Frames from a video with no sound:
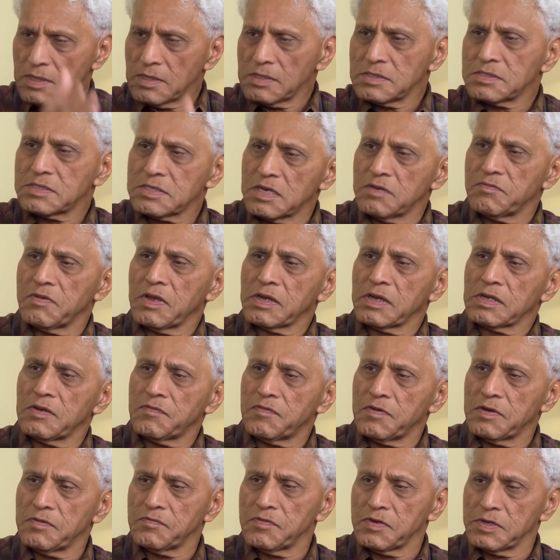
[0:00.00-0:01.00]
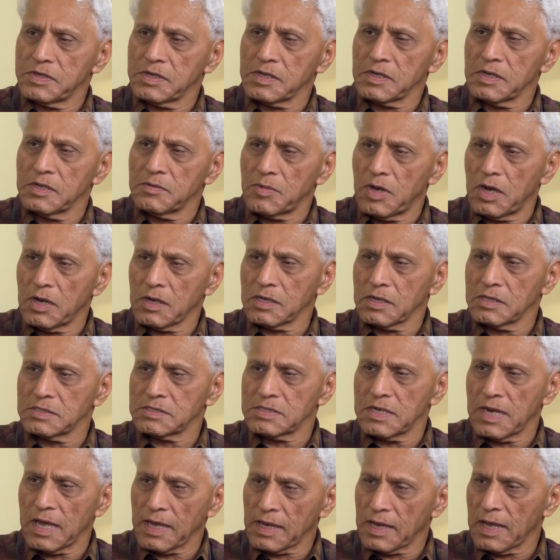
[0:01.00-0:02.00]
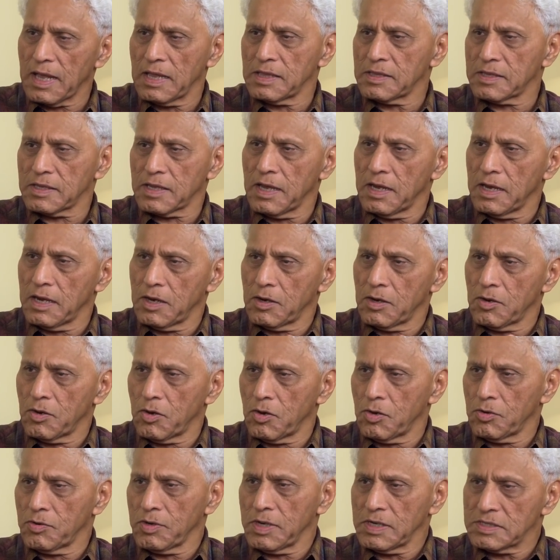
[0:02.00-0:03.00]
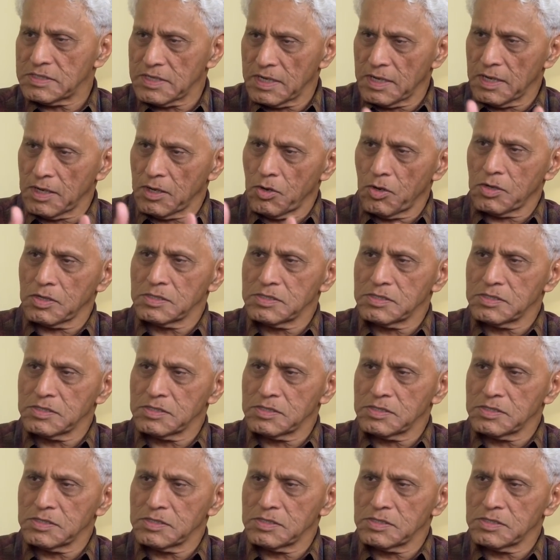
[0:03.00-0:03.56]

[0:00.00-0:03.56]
serving different vertical markets like healthcare or retail or